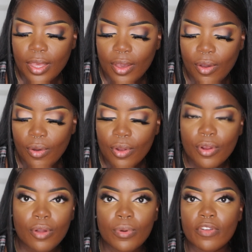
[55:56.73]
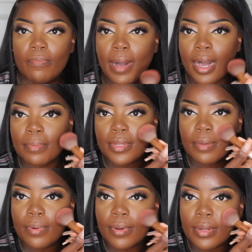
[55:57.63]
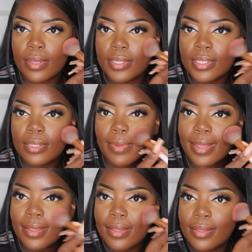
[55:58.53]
old girl would have popped up on us, right?